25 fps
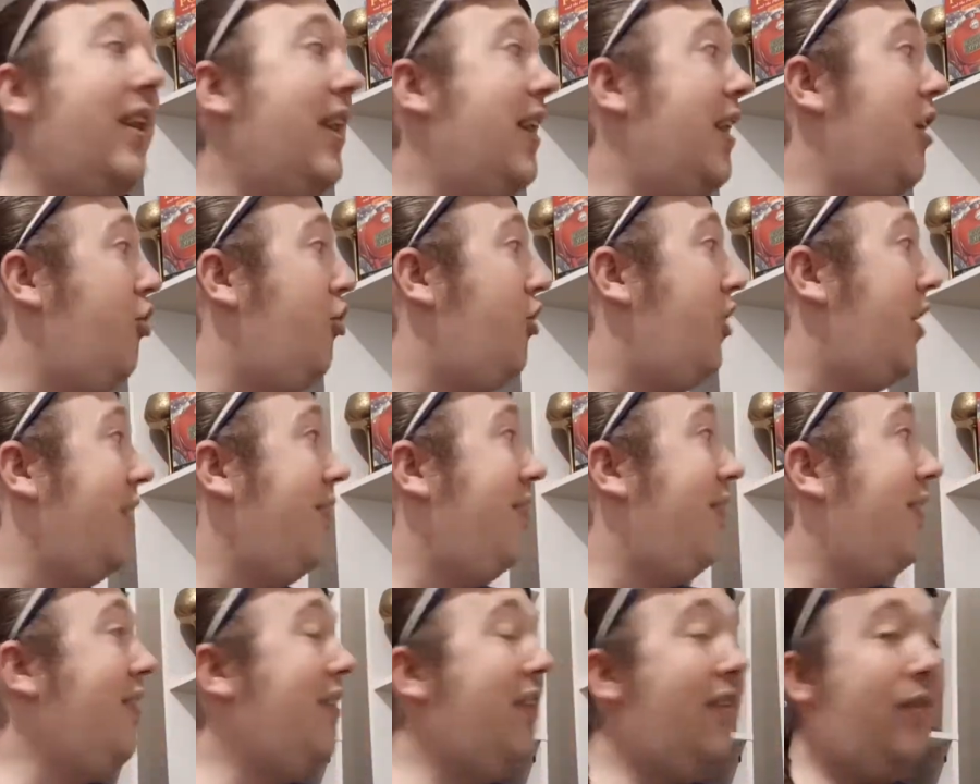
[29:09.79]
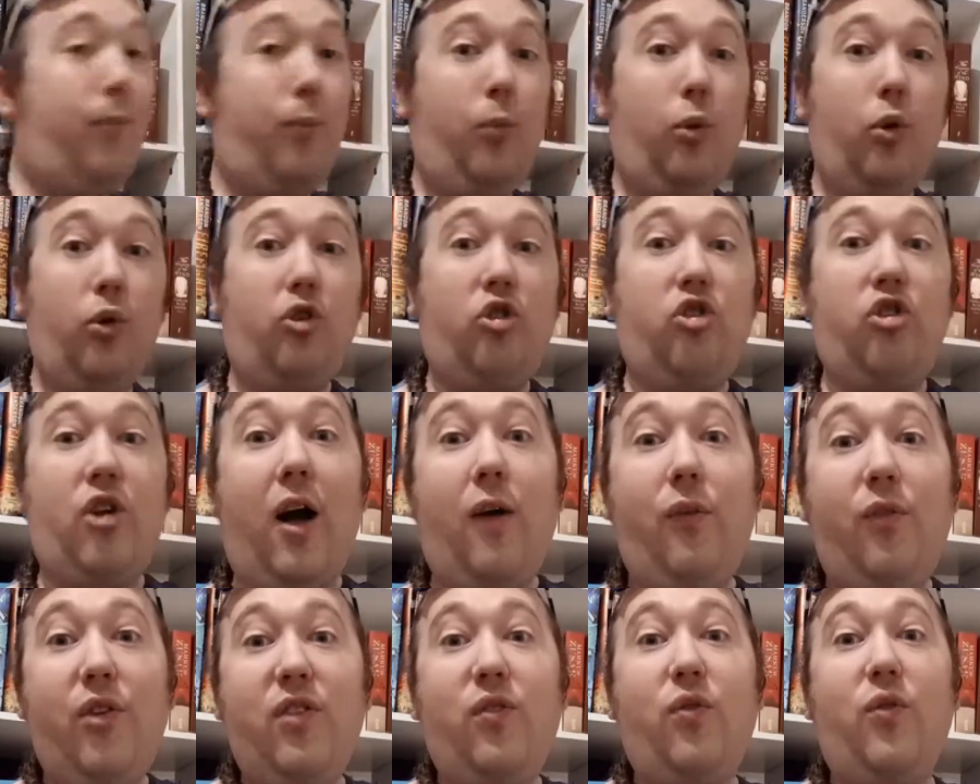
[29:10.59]
And as you can see, this
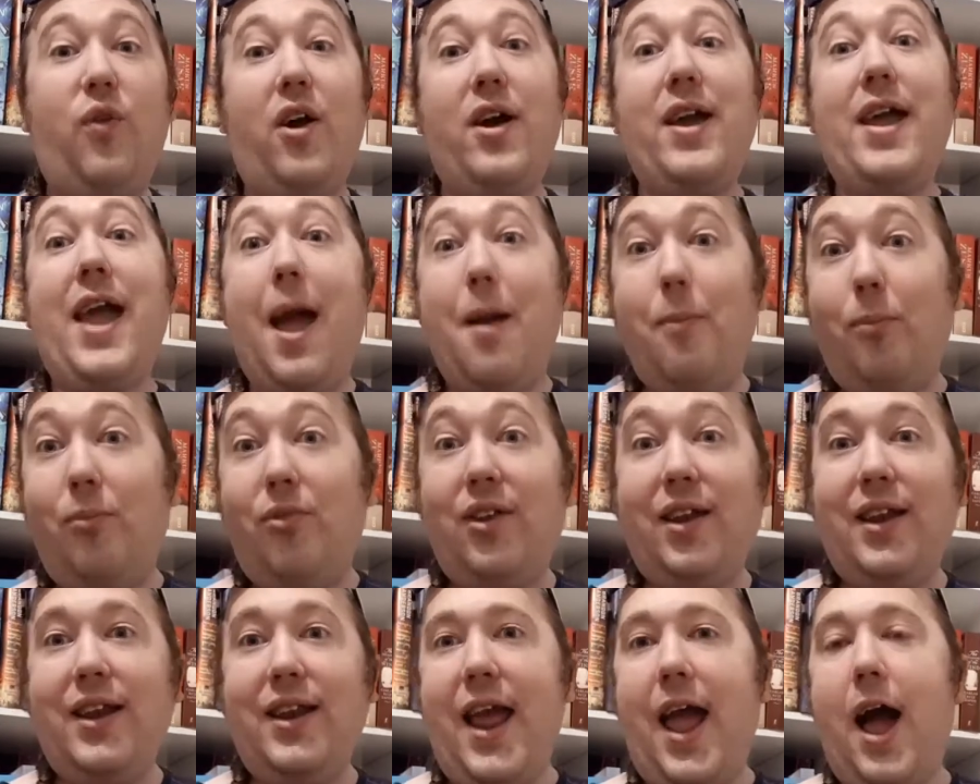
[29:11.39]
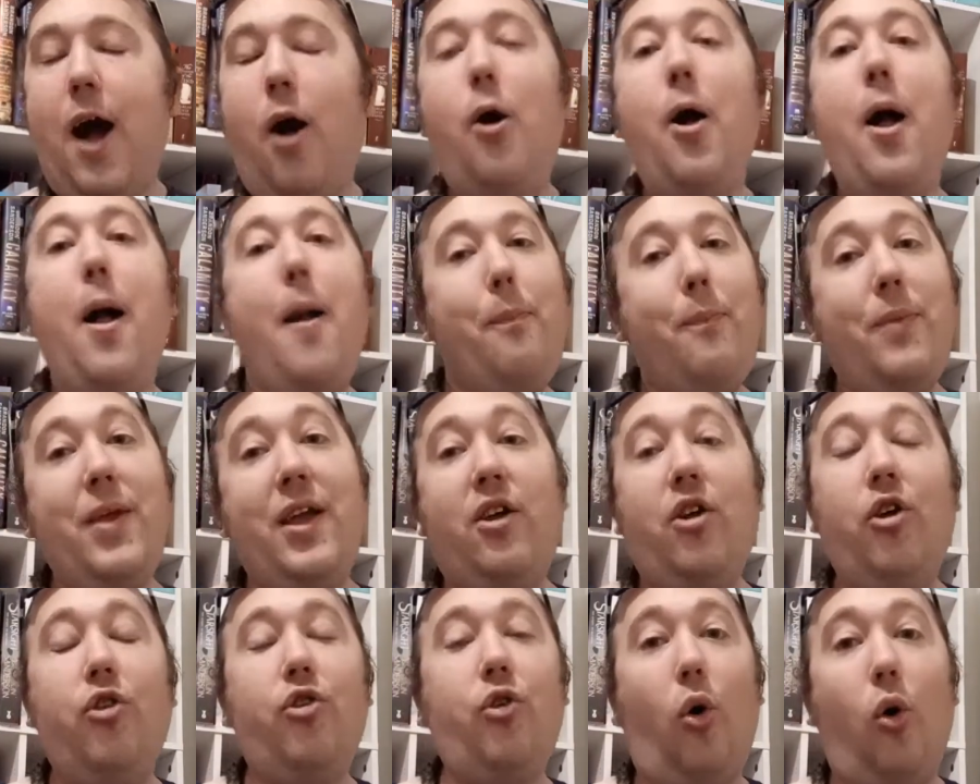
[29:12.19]
bookshelf is very empty now
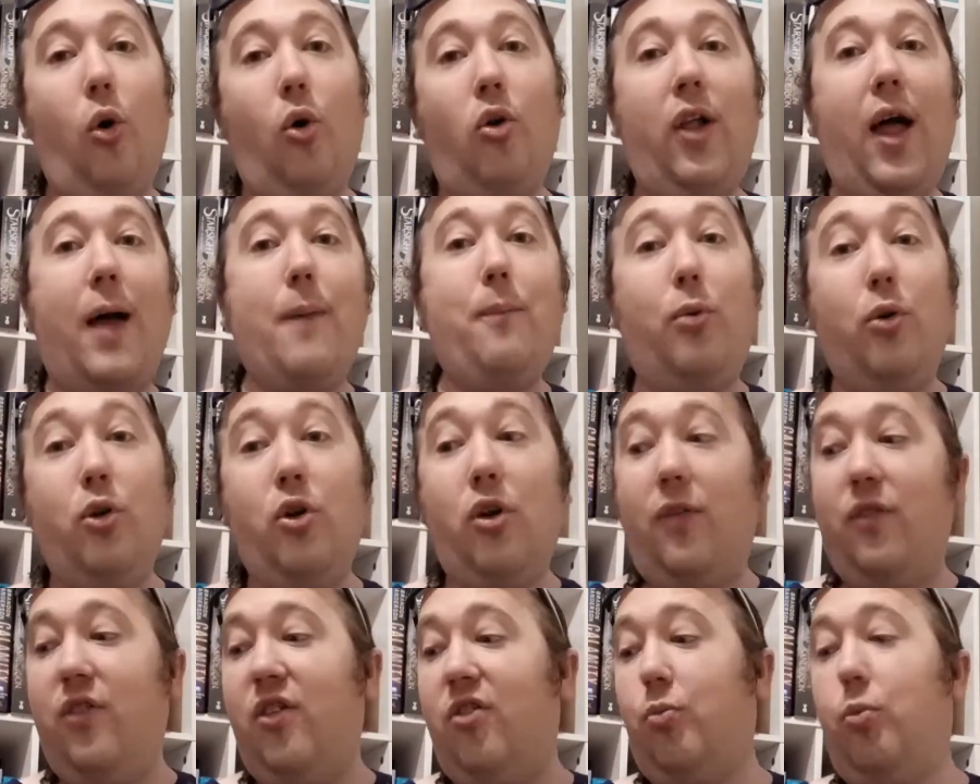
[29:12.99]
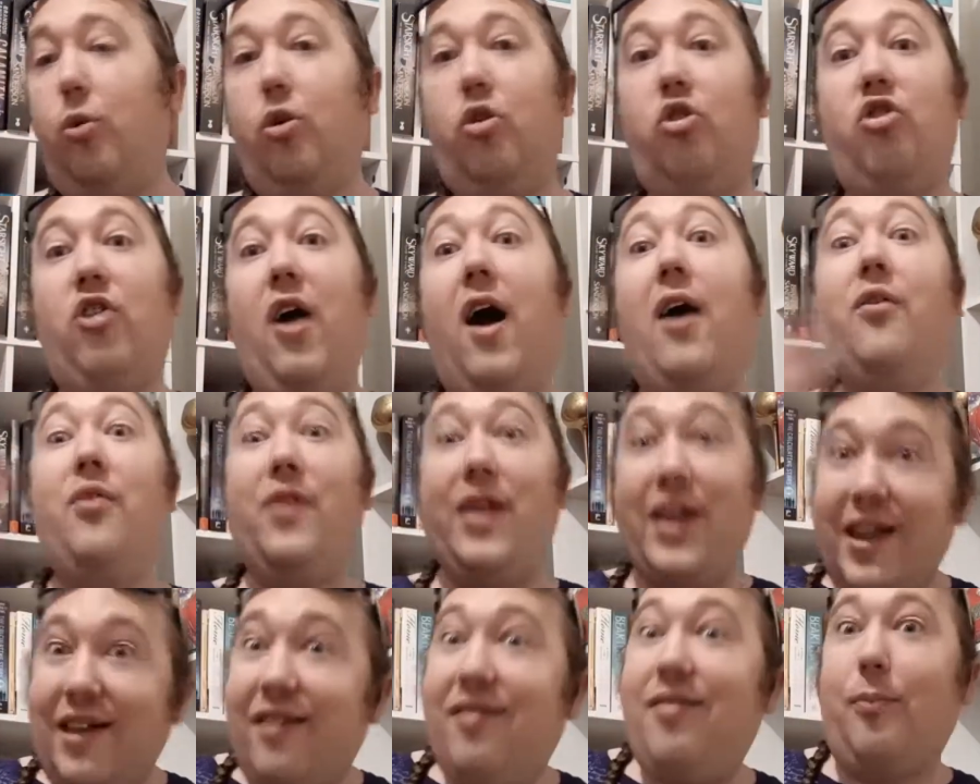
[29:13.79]
because all I put on this bookshelf
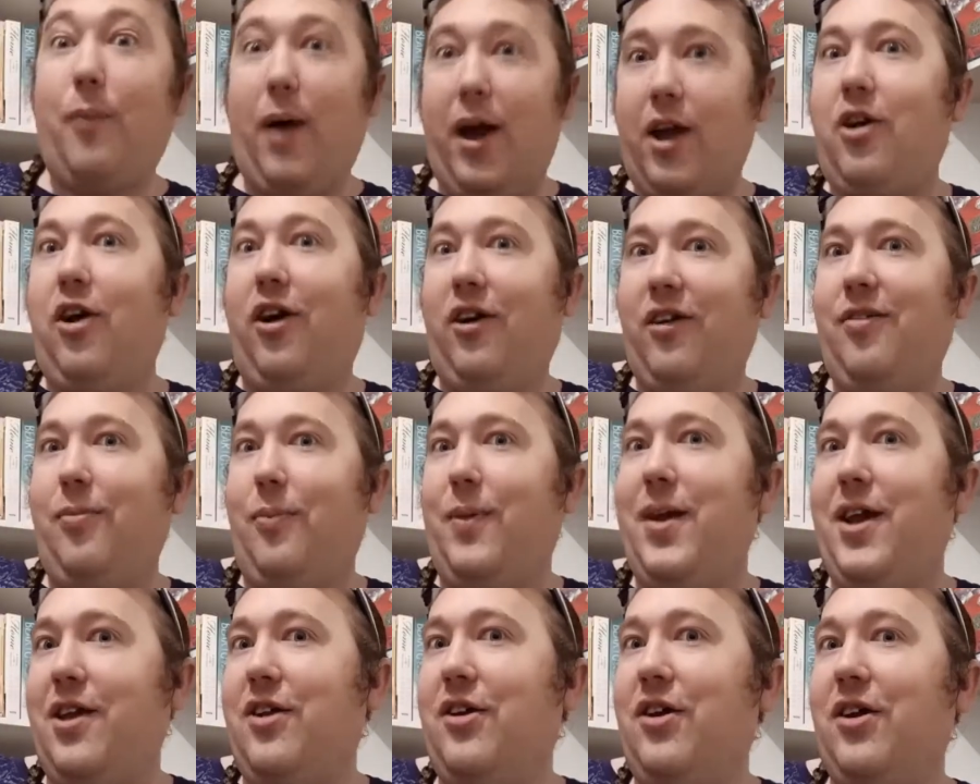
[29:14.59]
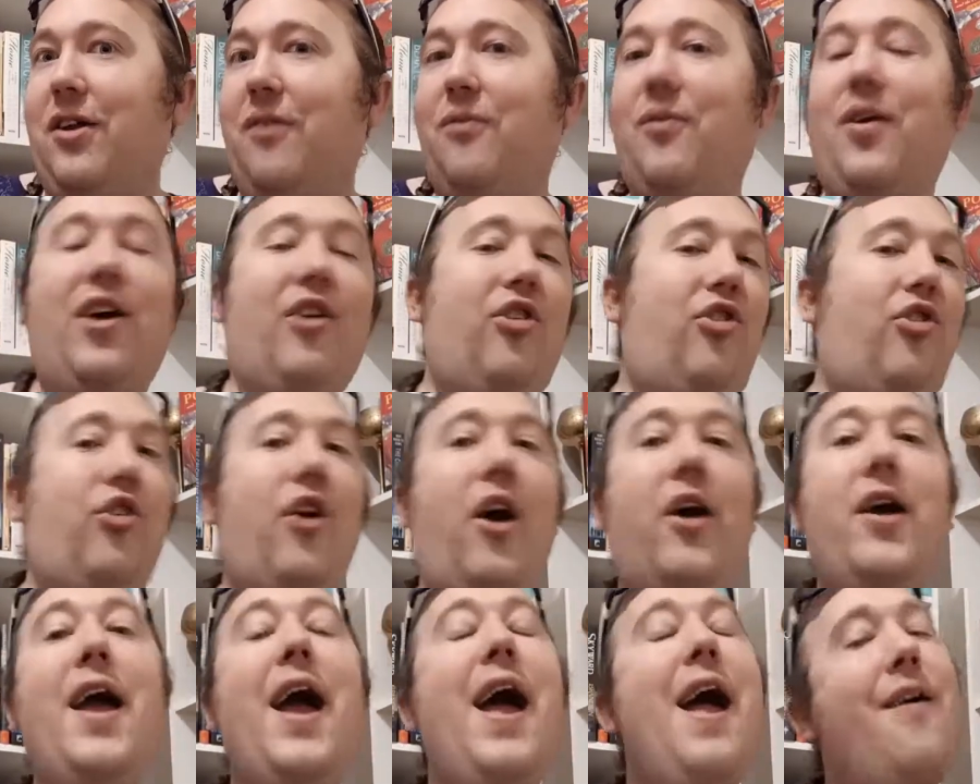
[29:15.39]
is my Cosmere universe.
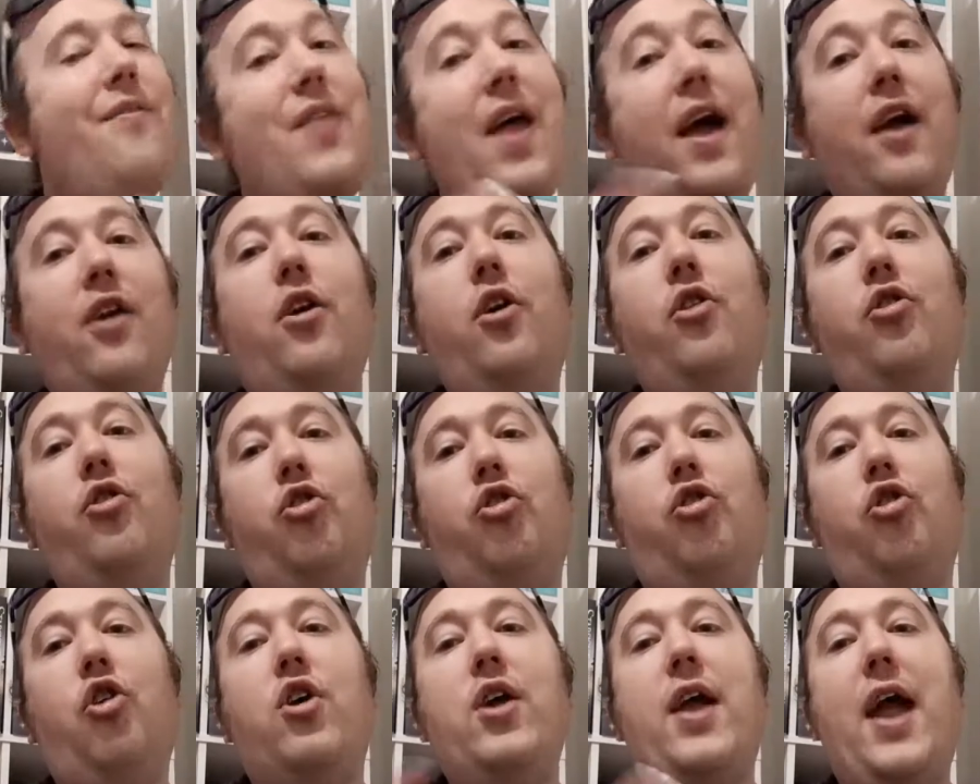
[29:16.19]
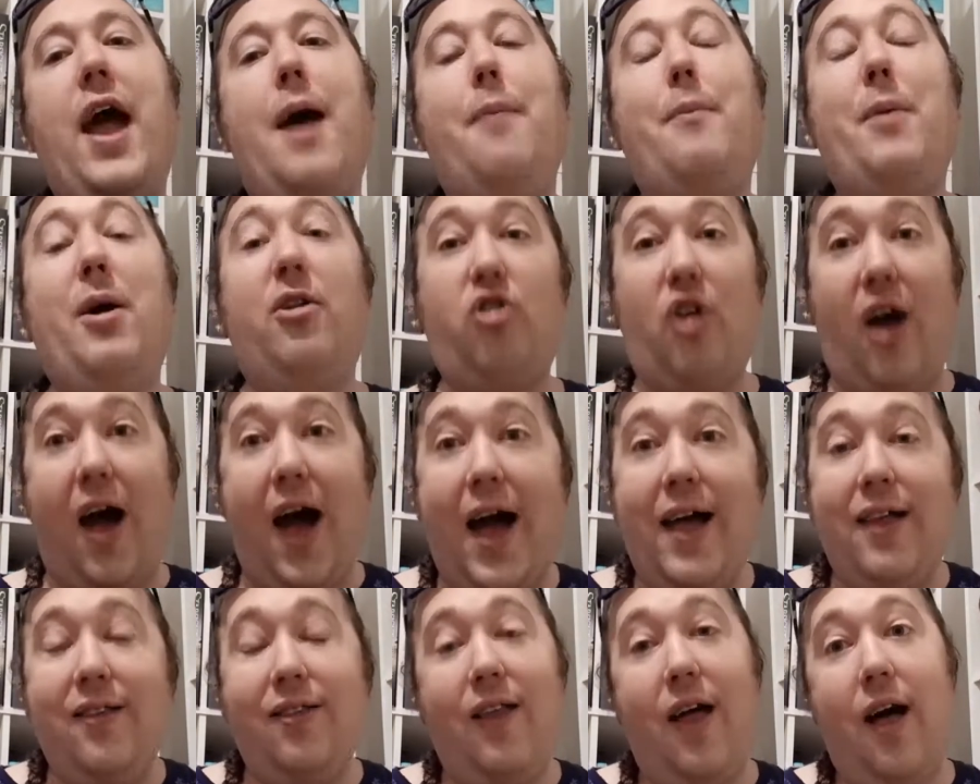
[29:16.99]
So that goes to show you how much
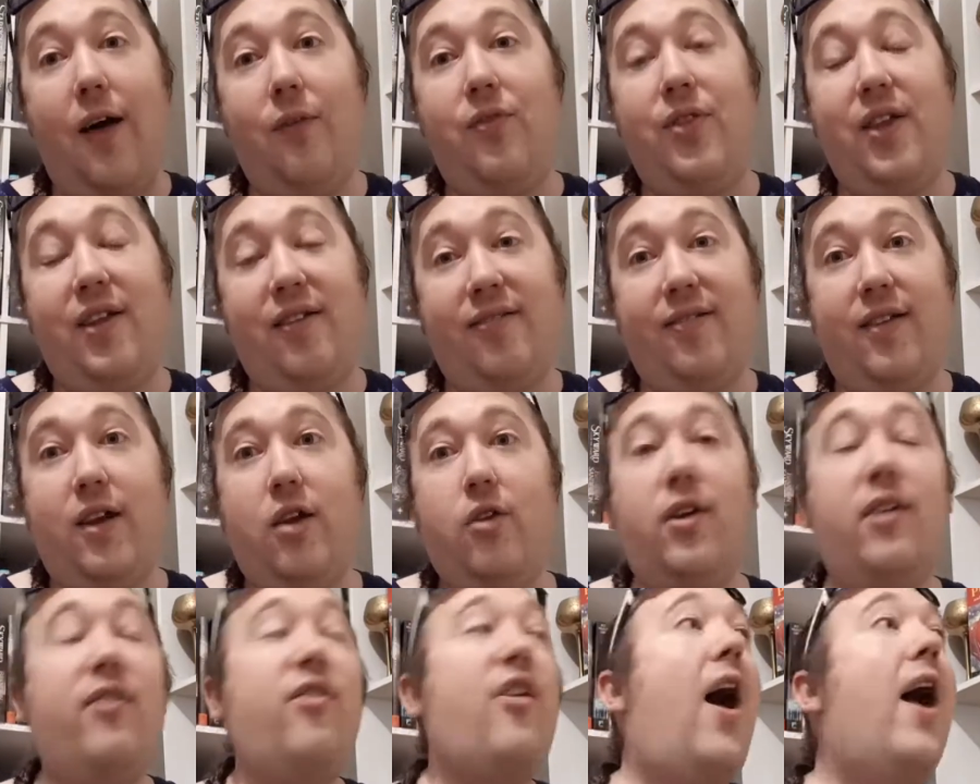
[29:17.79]
I love this series.